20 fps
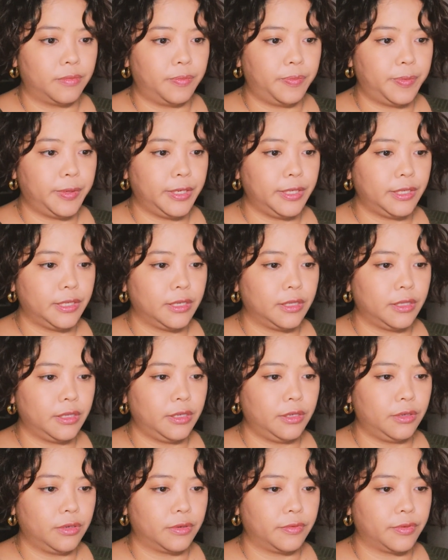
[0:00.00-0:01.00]

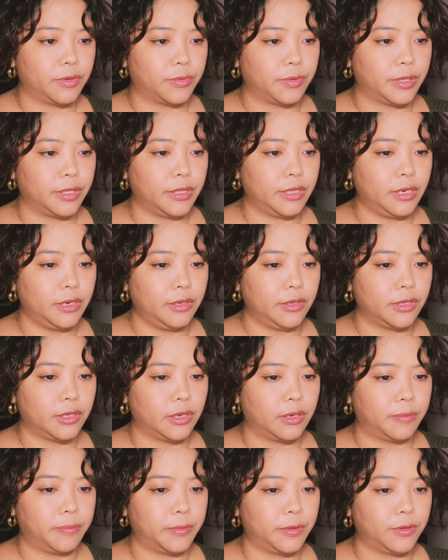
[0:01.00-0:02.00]
basically you have it right there. It's
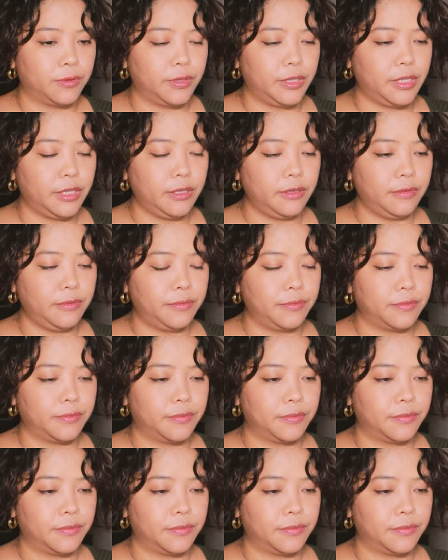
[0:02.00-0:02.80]
uploading.